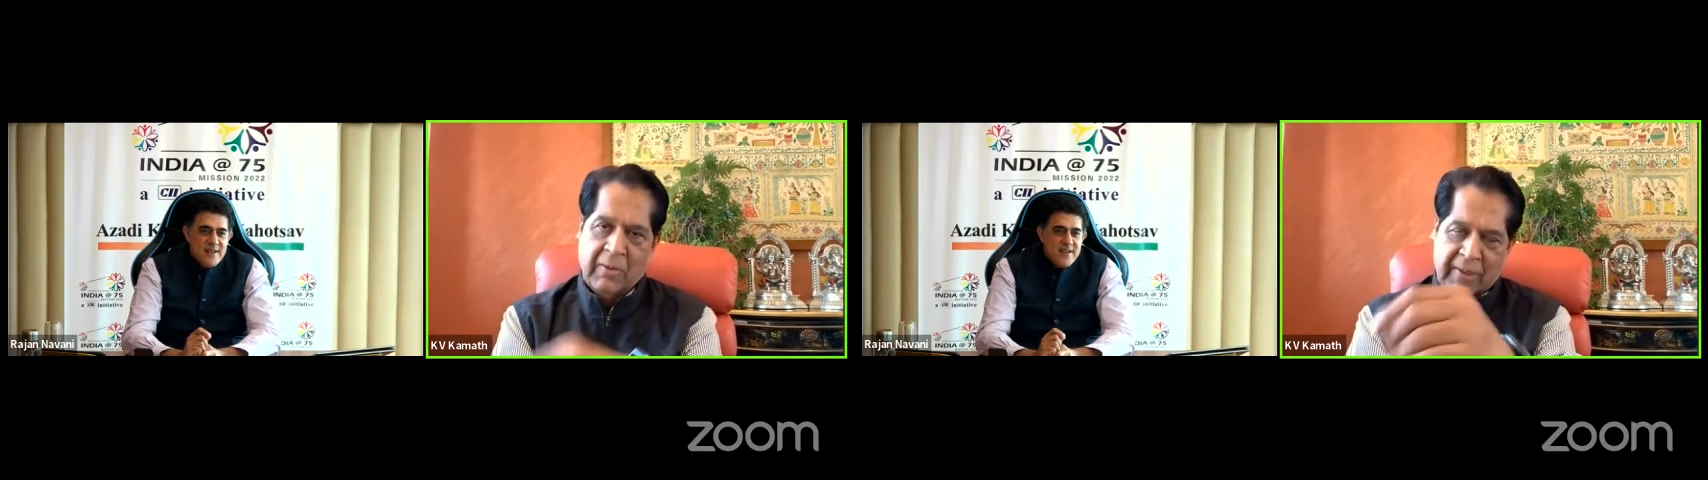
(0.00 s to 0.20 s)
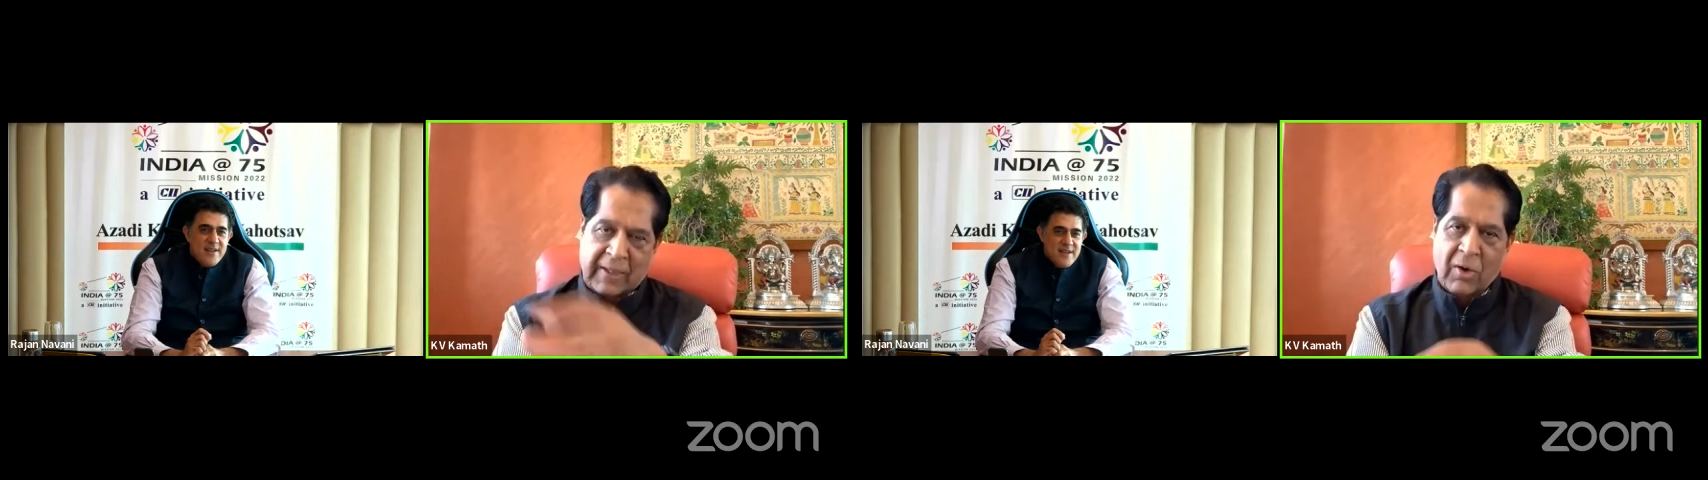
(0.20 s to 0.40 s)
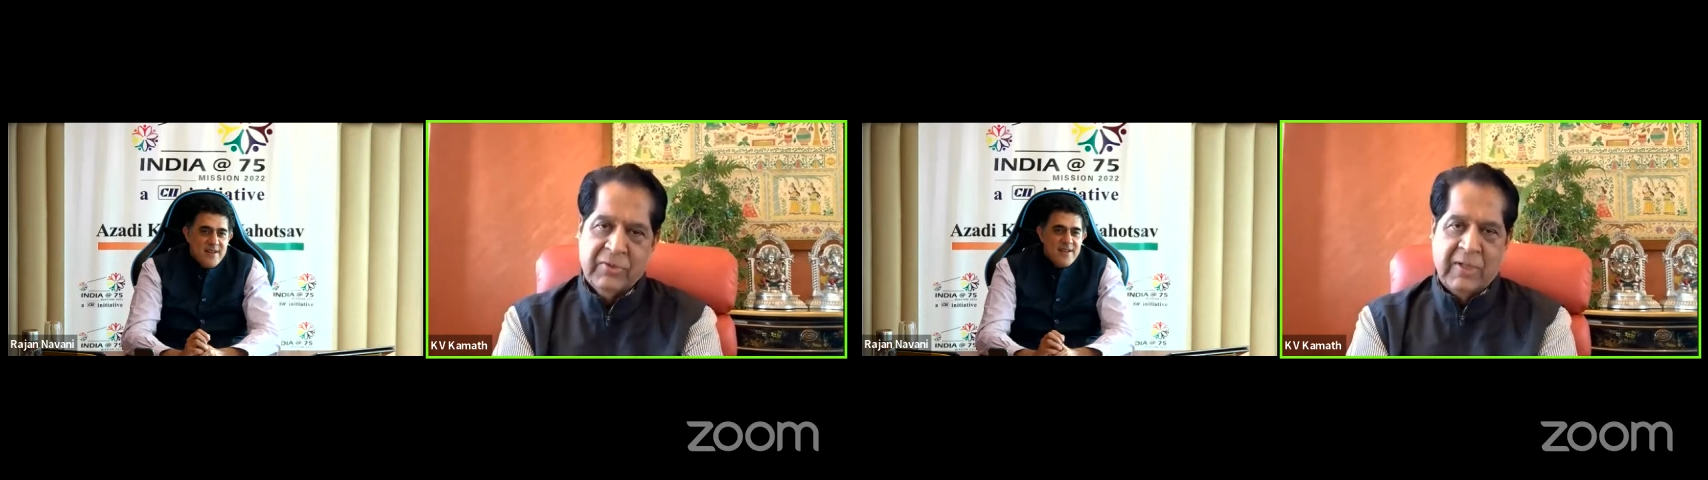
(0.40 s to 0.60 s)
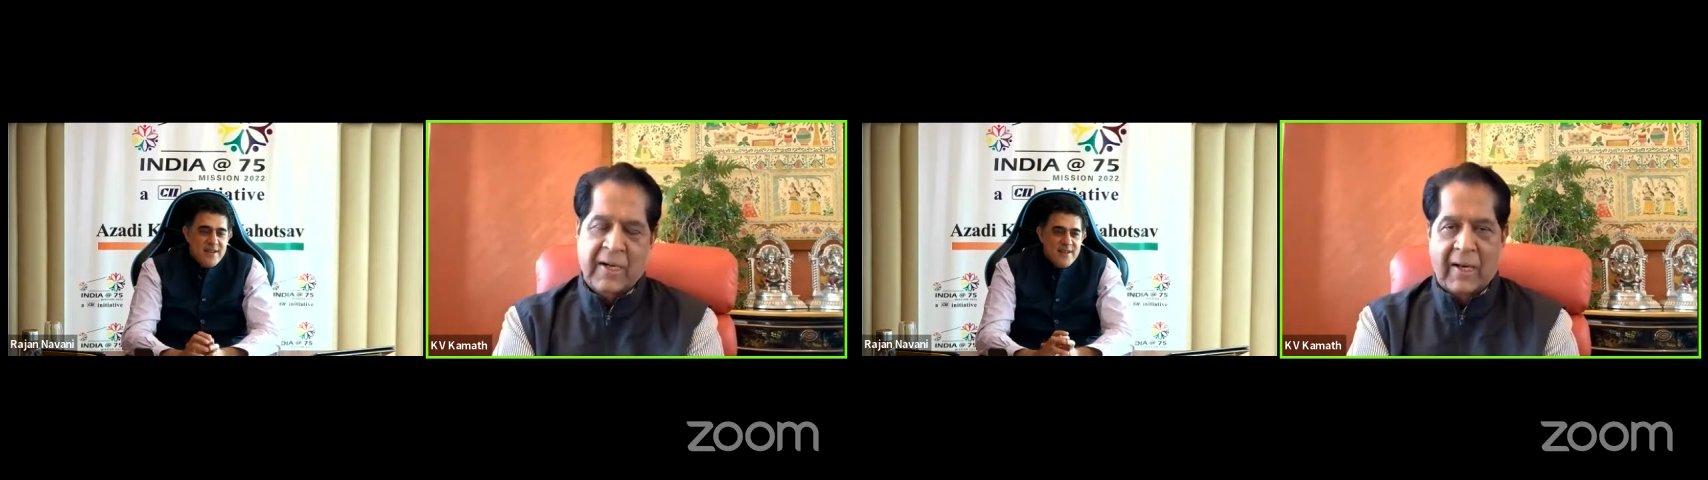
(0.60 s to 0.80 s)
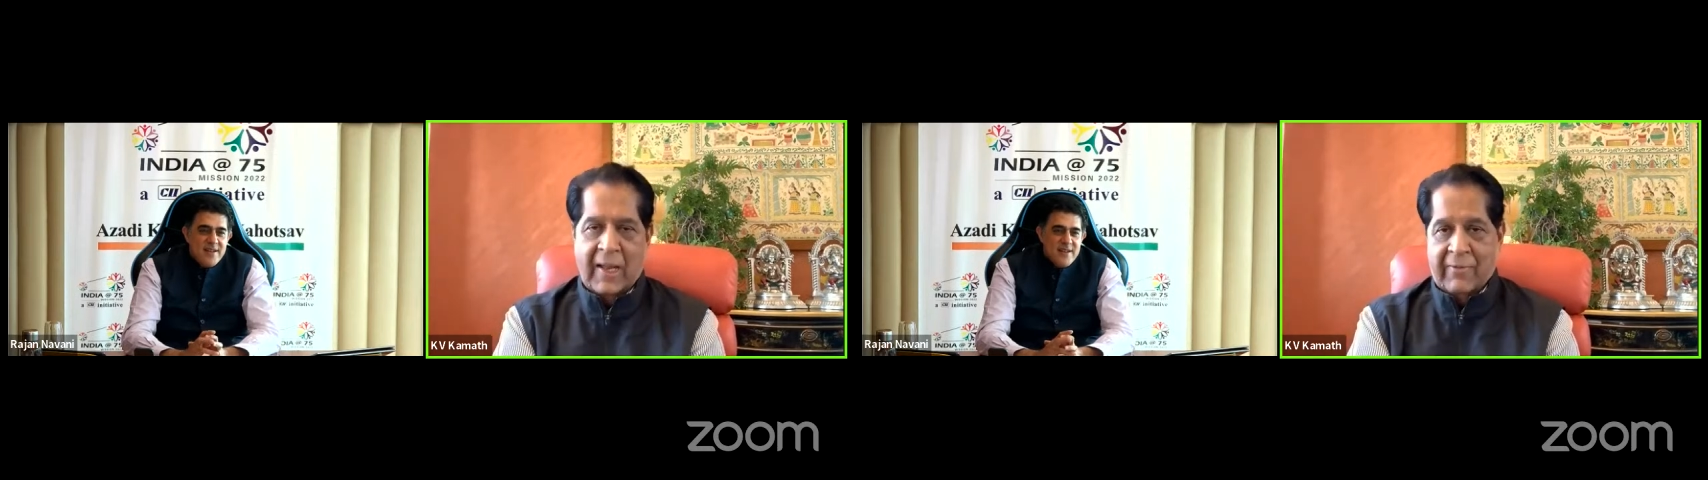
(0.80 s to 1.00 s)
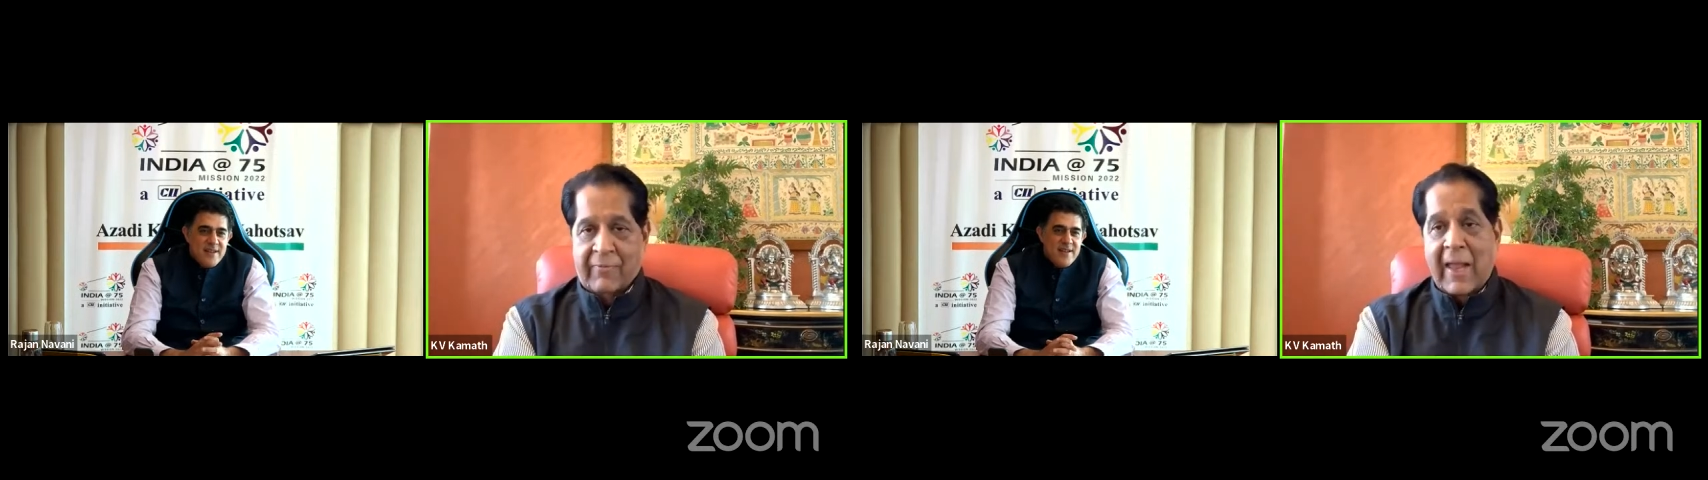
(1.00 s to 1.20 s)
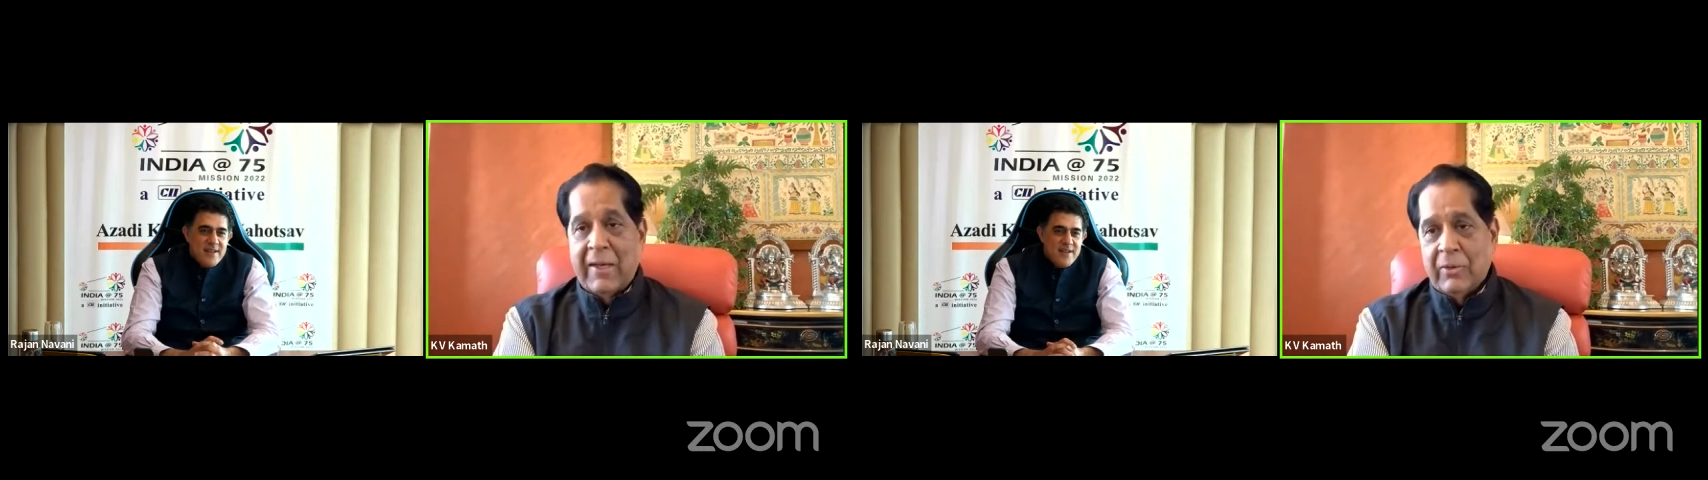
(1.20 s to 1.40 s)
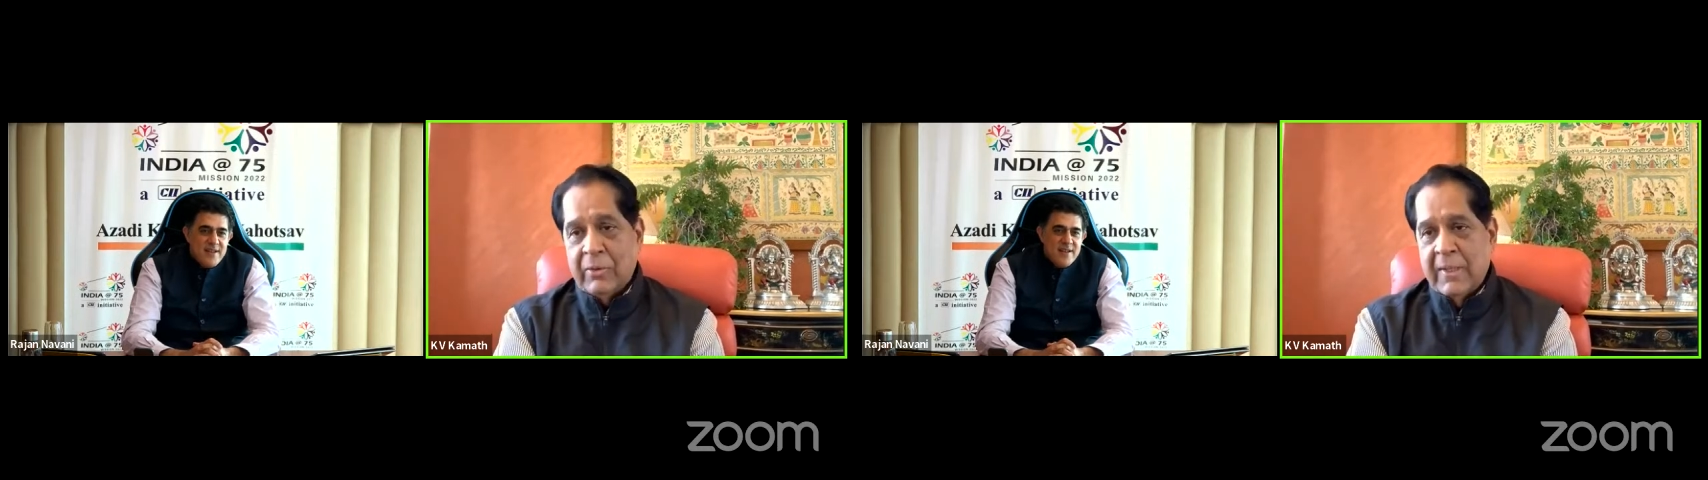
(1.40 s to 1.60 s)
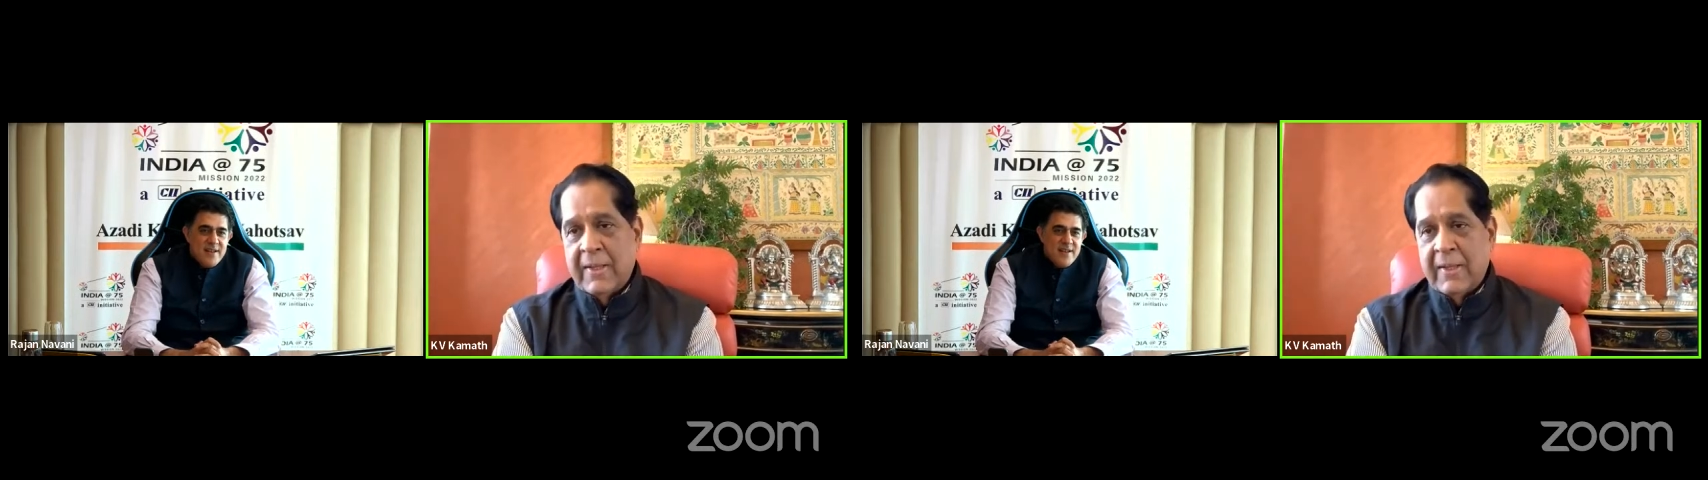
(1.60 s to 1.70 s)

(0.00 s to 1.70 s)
denotes underlying value